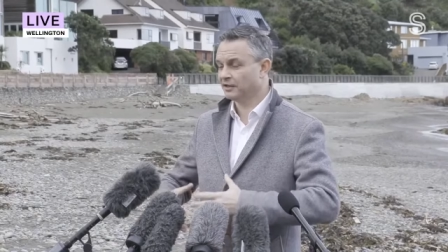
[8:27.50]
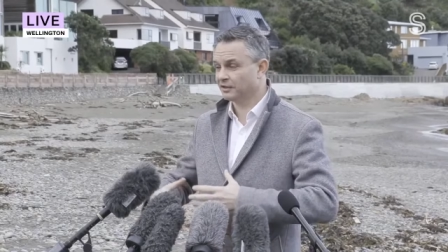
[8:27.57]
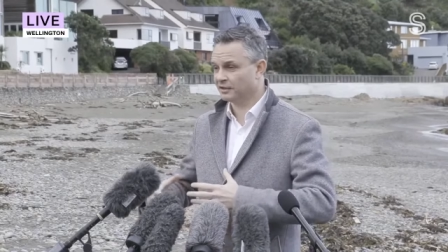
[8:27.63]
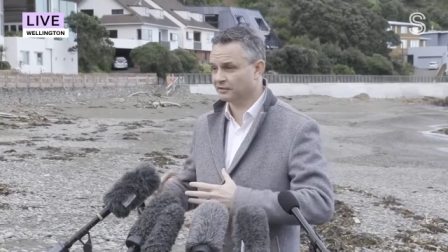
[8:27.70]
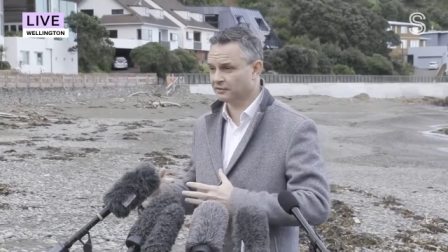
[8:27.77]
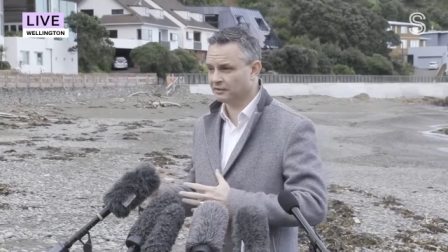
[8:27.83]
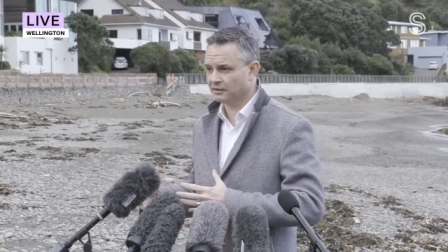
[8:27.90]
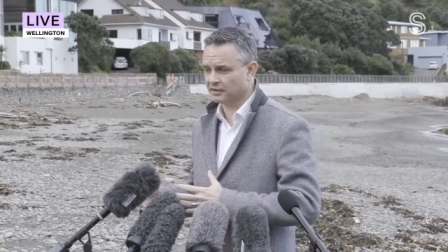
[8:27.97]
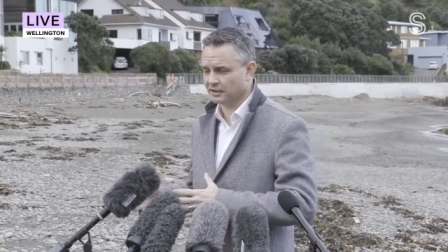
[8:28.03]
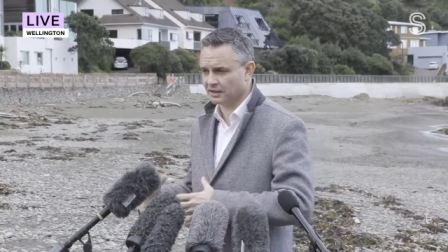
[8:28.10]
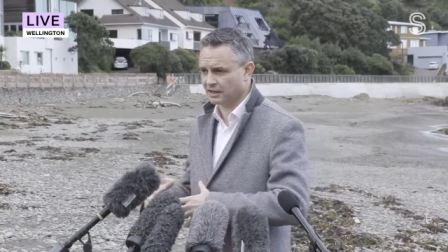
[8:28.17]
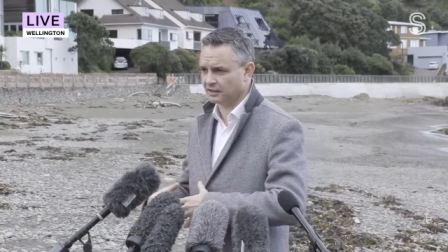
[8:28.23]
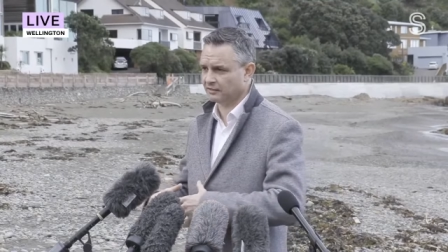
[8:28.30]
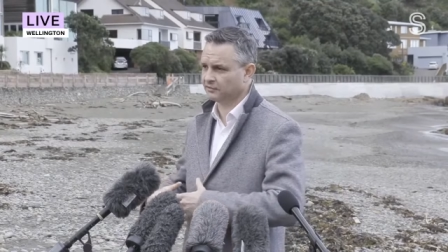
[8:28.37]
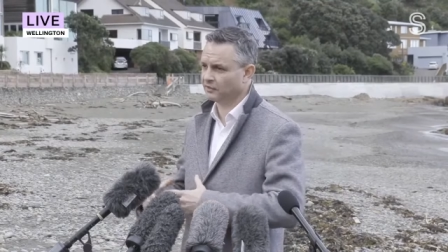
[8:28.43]
the the
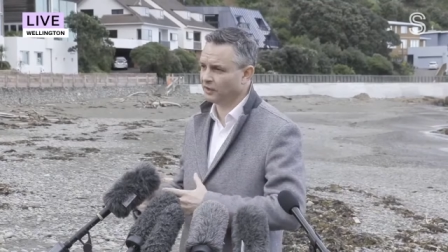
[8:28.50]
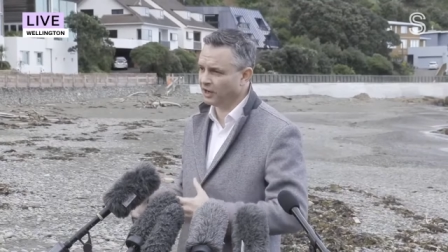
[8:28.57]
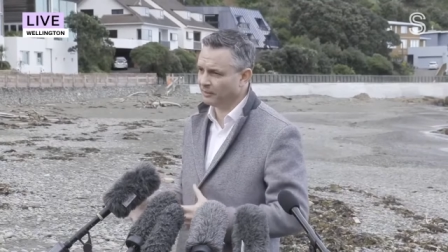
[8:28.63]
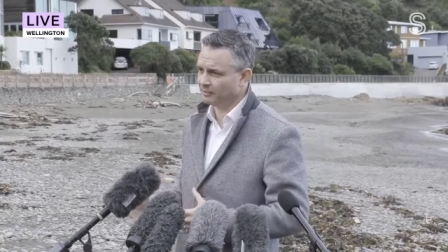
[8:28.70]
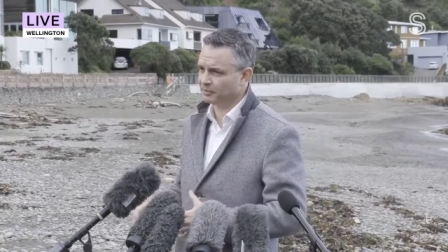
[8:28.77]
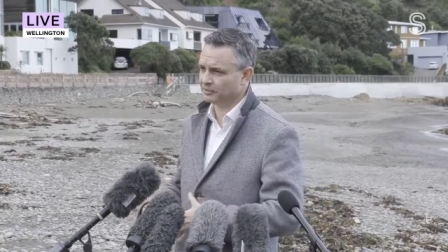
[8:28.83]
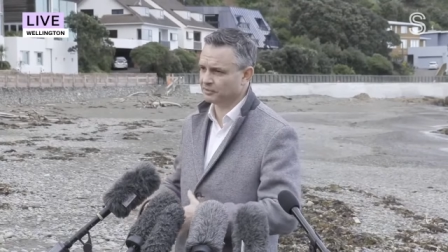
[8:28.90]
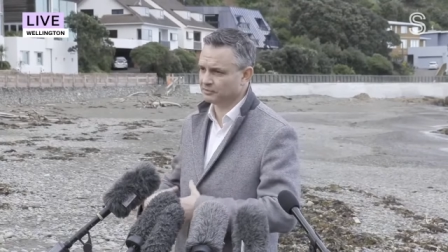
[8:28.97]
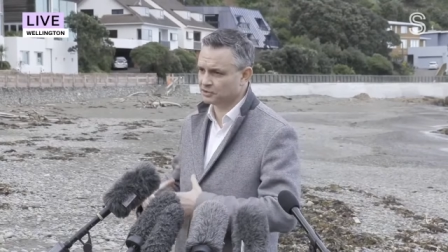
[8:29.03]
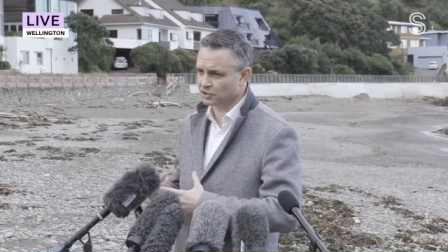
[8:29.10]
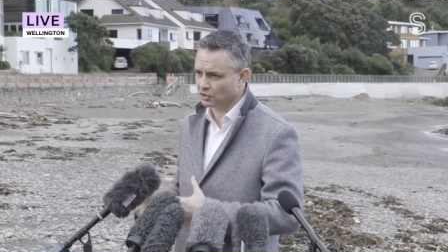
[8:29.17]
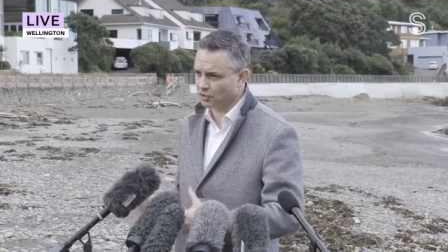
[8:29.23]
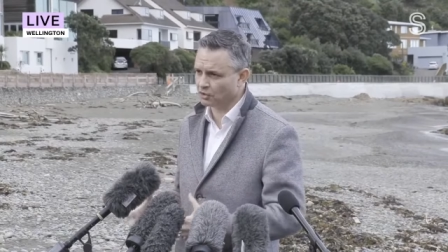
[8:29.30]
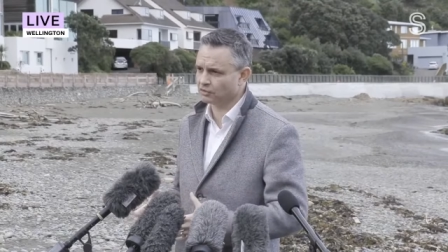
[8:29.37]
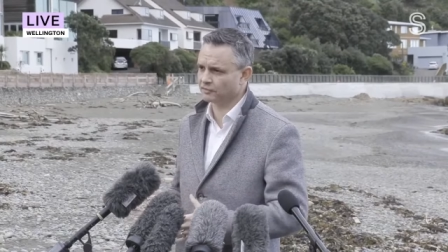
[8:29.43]
kind of type and
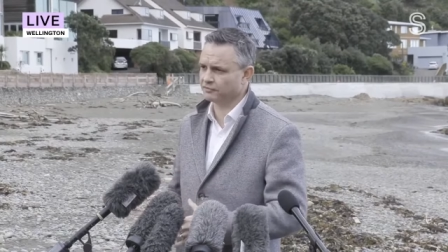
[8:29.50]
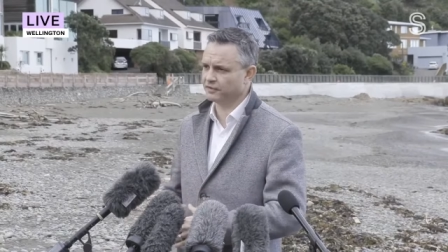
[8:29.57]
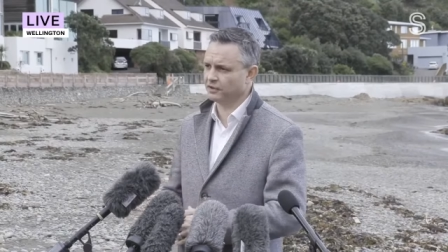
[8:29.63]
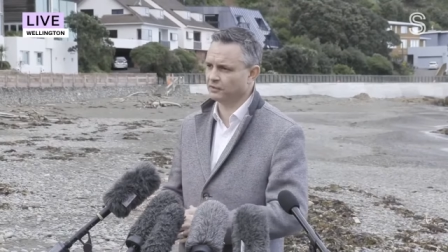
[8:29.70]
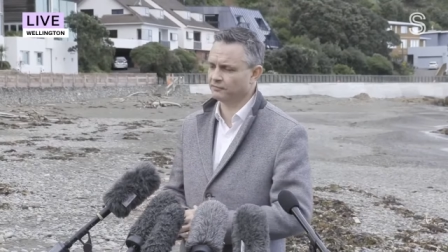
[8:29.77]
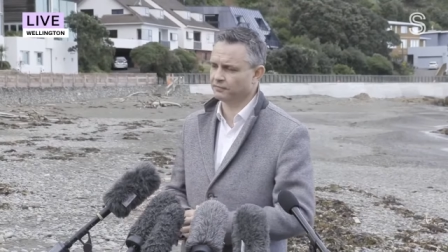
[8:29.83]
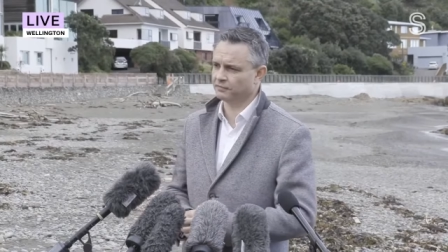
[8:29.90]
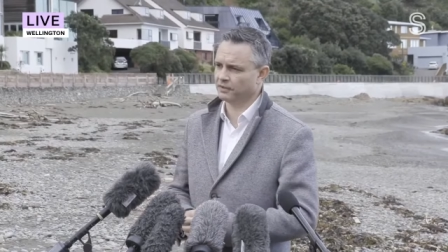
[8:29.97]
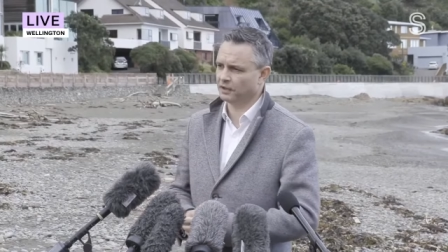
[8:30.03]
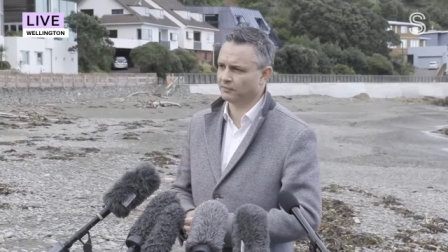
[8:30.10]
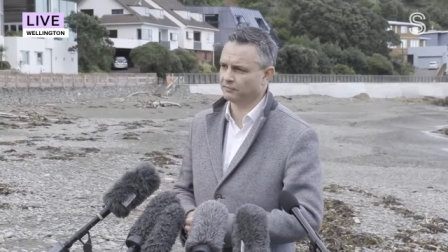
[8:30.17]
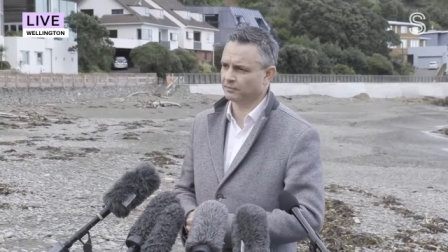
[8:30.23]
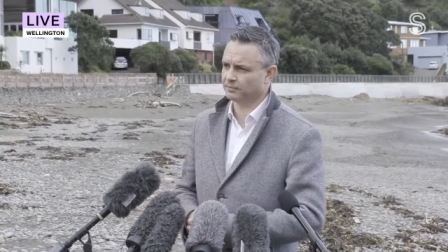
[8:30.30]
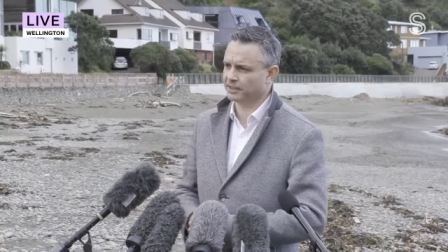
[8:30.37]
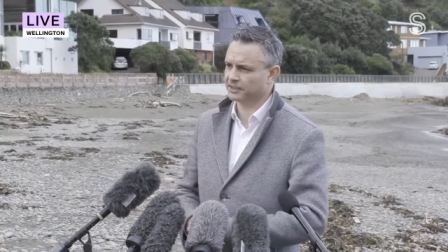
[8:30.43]
geography of,
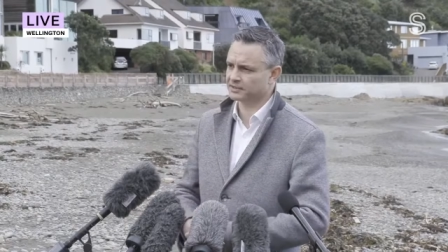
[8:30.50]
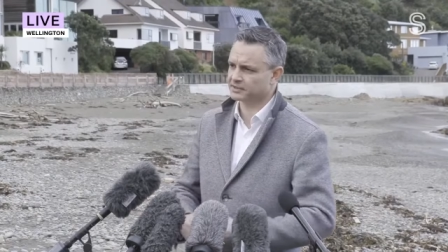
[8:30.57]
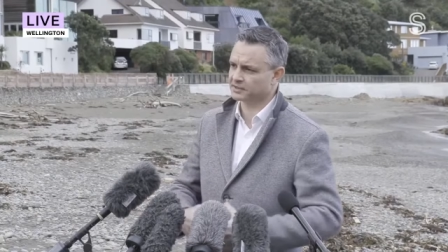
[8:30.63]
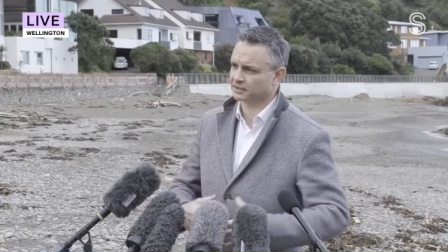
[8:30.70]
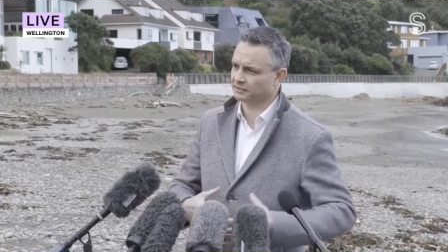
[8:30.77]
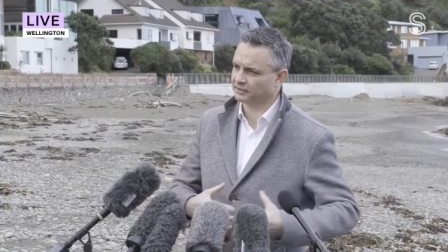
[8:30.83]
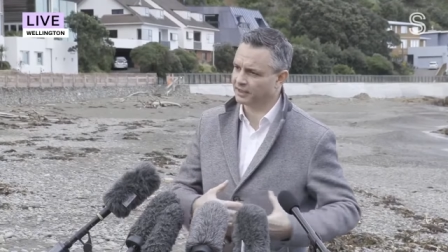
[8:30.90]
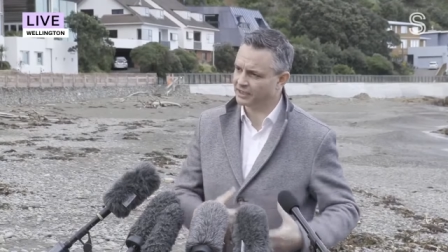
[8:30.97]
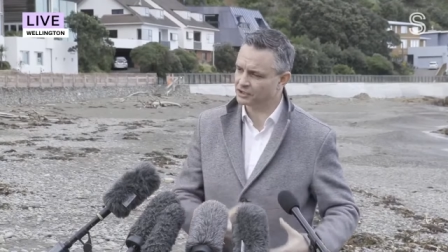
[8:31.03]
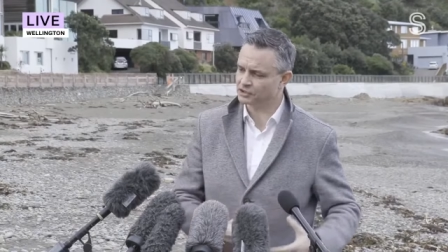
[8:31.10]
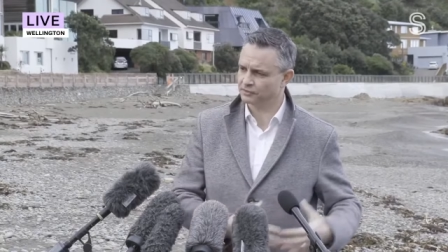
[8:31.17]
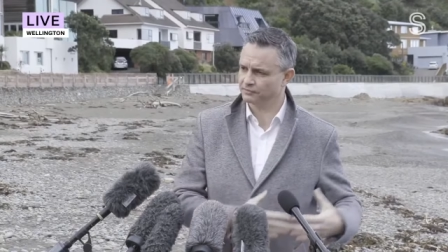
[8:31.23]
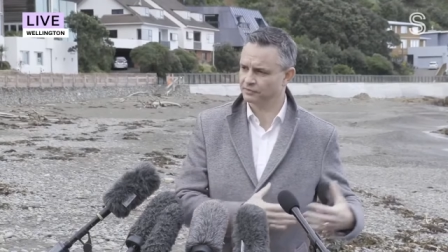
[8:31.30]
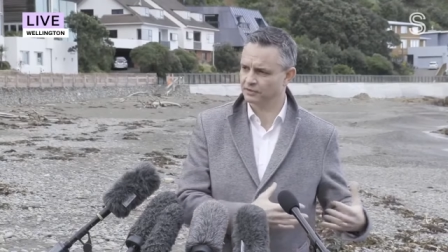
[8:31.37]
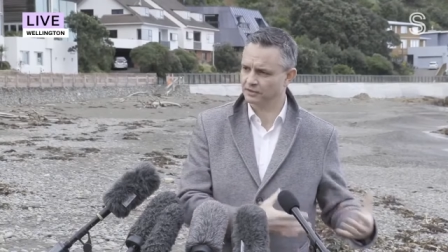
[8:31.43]
of the places, the
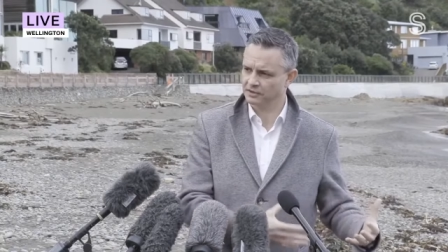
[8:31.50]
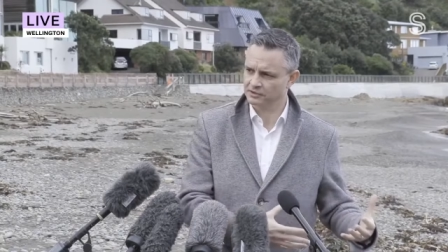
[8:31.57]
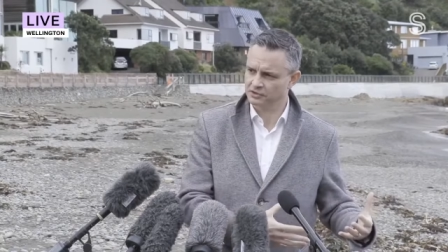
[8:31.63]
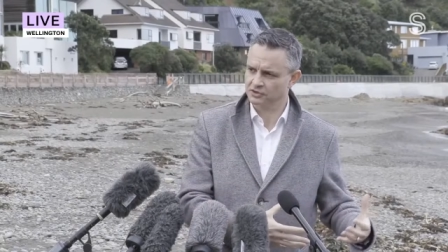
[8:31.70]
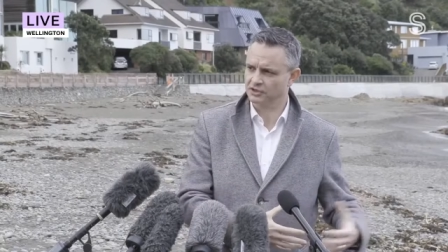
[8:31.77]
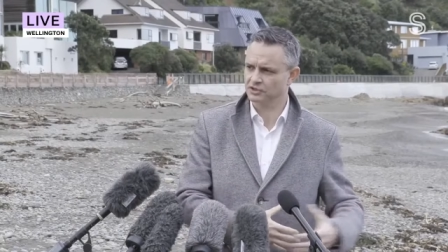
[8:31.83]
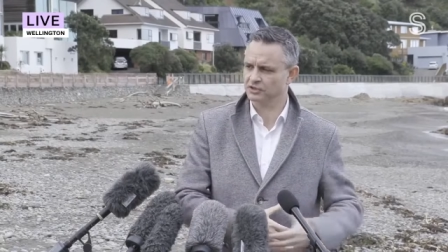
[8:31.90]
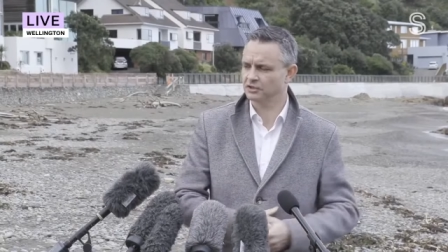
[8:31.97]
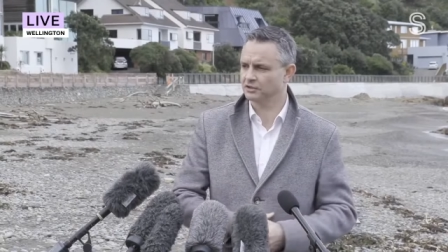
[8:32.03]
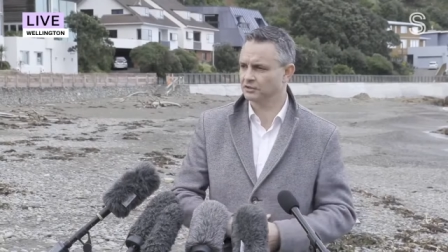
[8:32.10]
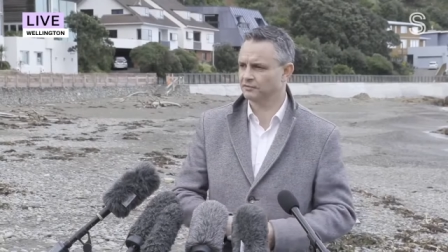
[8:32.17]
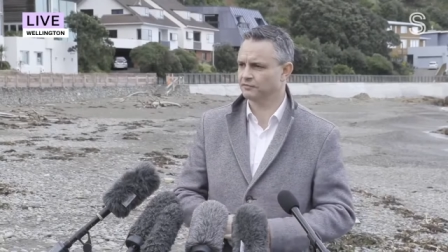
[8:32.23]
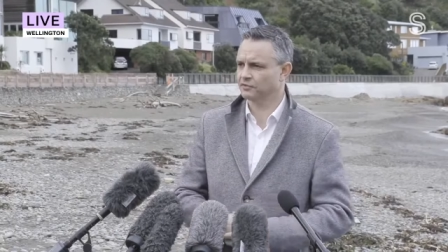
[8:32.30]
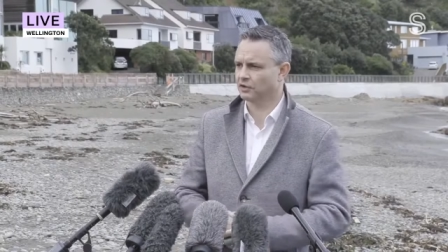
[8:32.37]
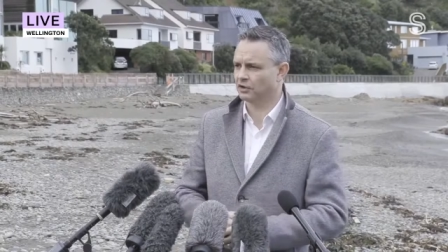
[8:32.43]
nature of the construction that
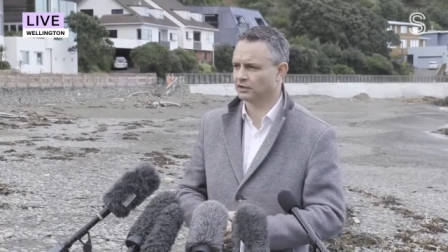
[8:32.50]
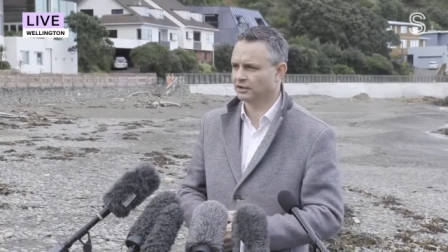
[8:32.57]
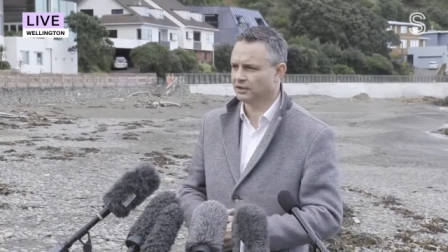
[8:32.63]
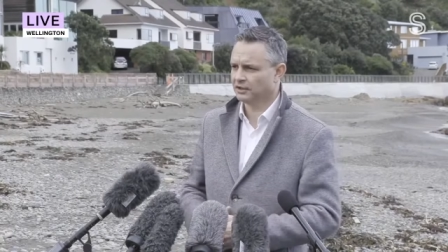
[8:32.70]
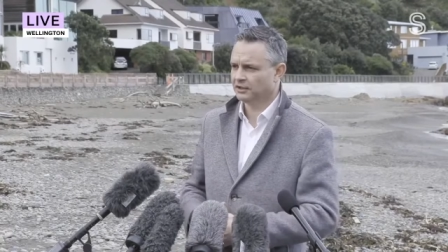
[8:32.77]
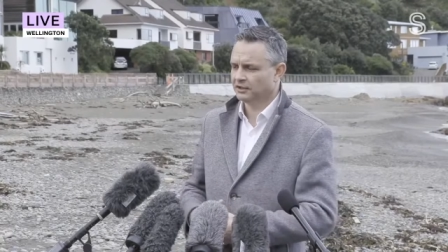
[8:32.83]
they've got.